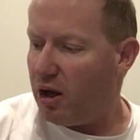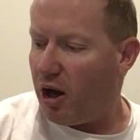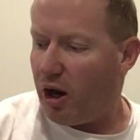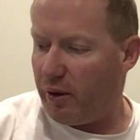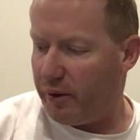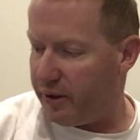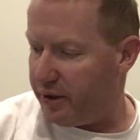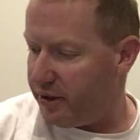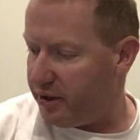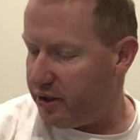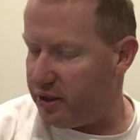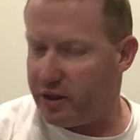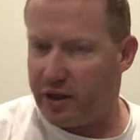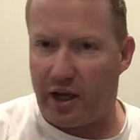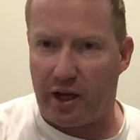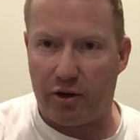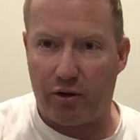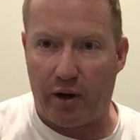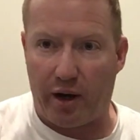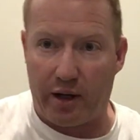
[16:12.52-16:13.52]
I really need to
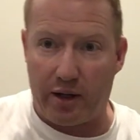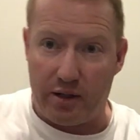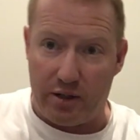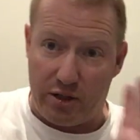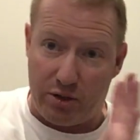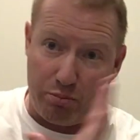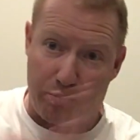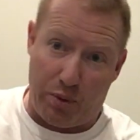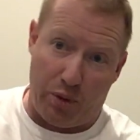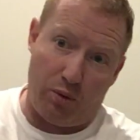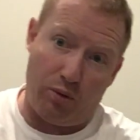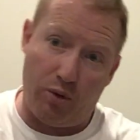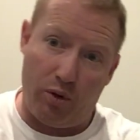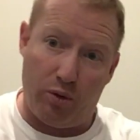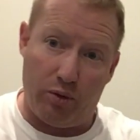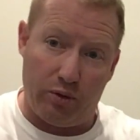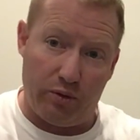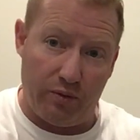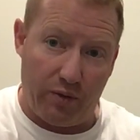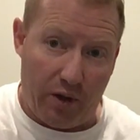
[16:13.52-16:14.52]
get cracking and just build
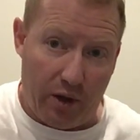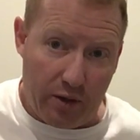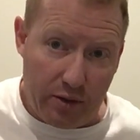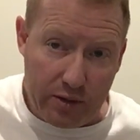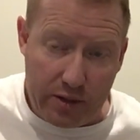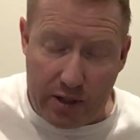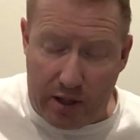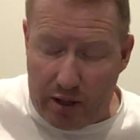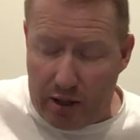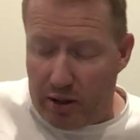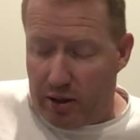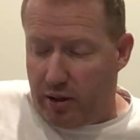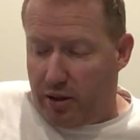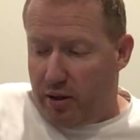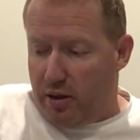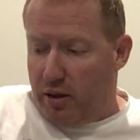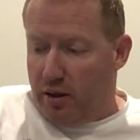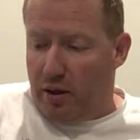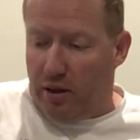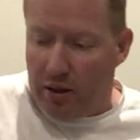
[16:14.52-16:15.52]
all of those
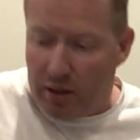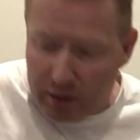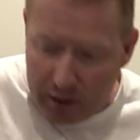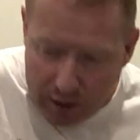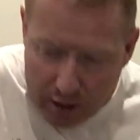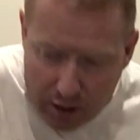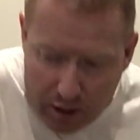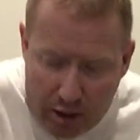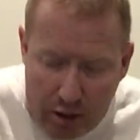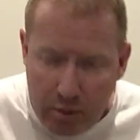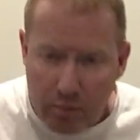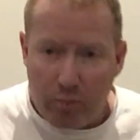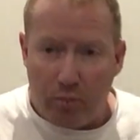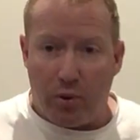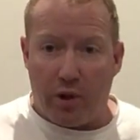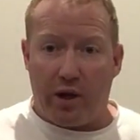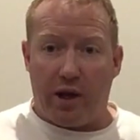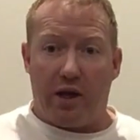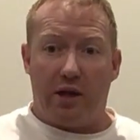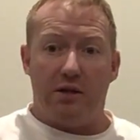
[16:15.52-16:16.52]

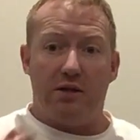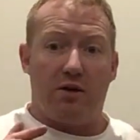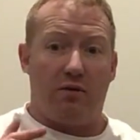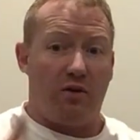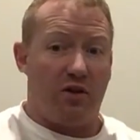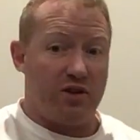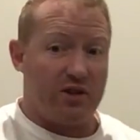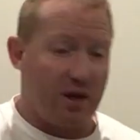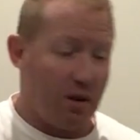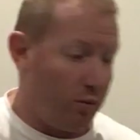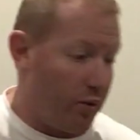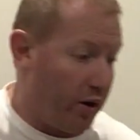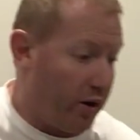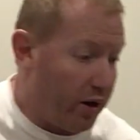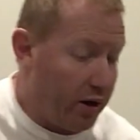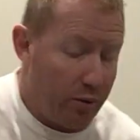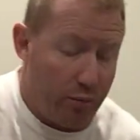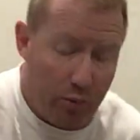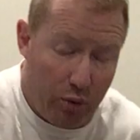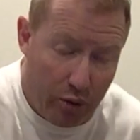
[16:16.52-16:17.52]
brickheads. I've got
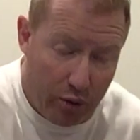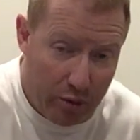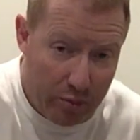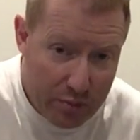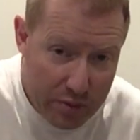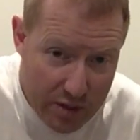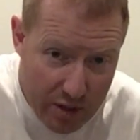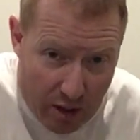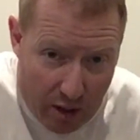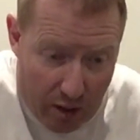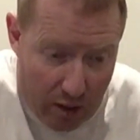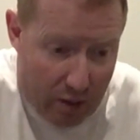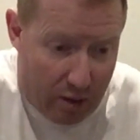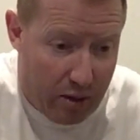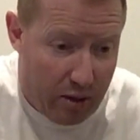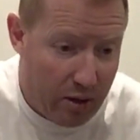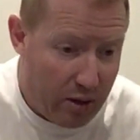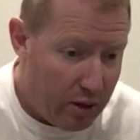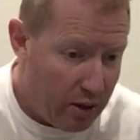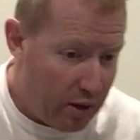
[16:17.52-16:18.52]
somewhere I can put them, so
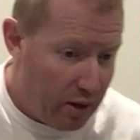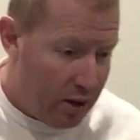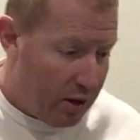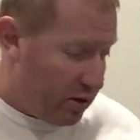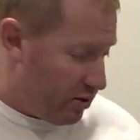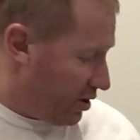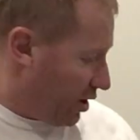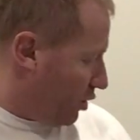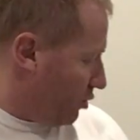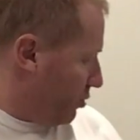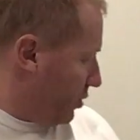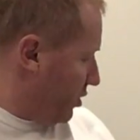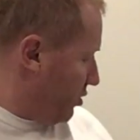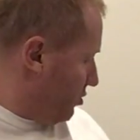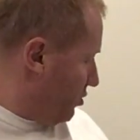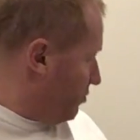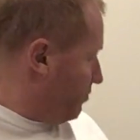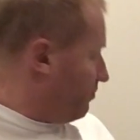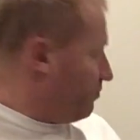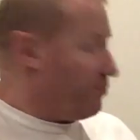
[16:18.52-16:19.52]
that'll be
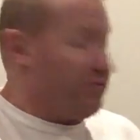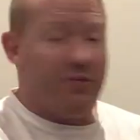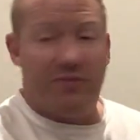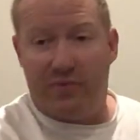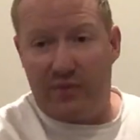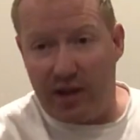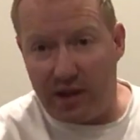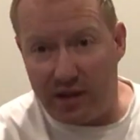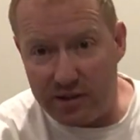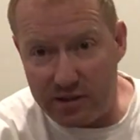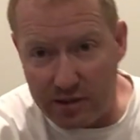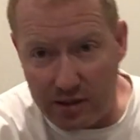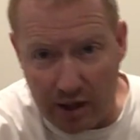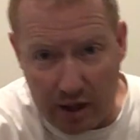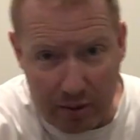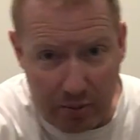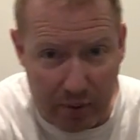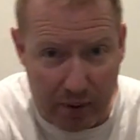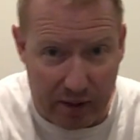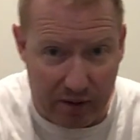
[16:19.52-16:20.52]
good. Next
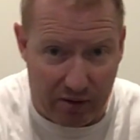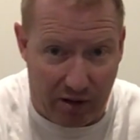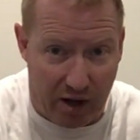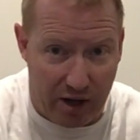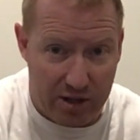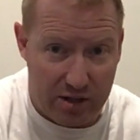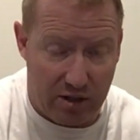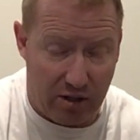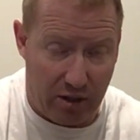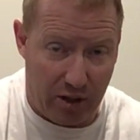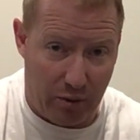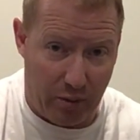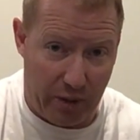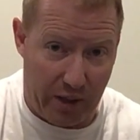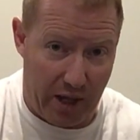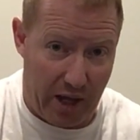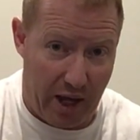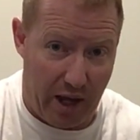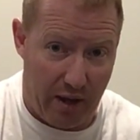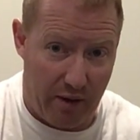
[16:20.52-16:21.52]
up and lastly
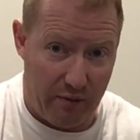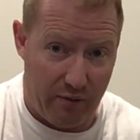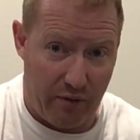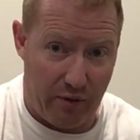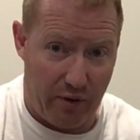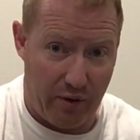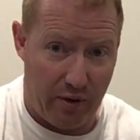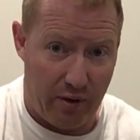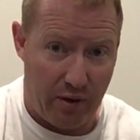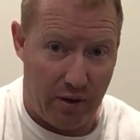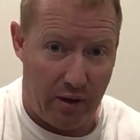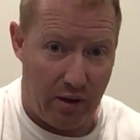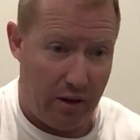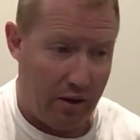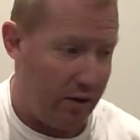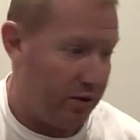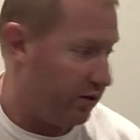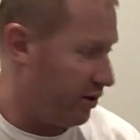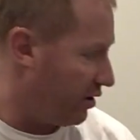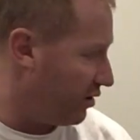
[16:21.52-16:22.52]
we have
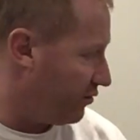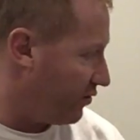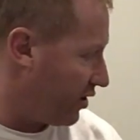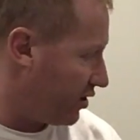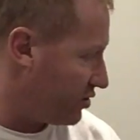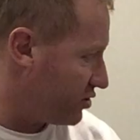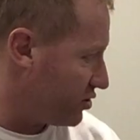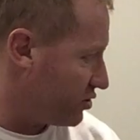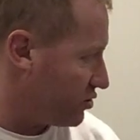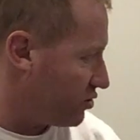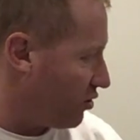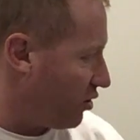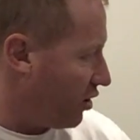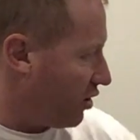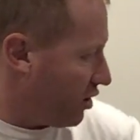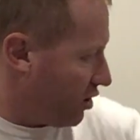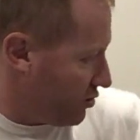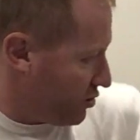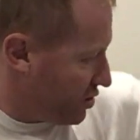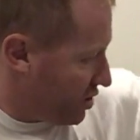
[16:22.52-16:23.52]
the Avengers lot.
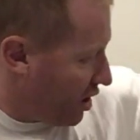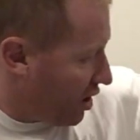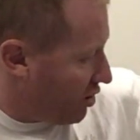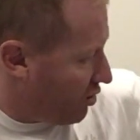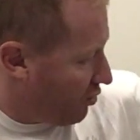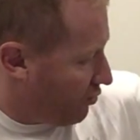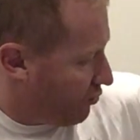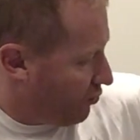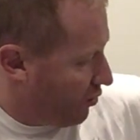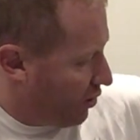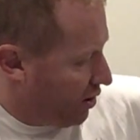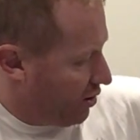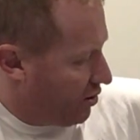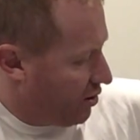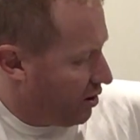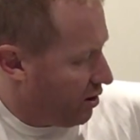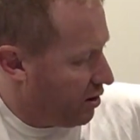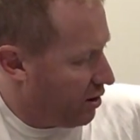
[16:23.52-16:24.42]
I'll start off with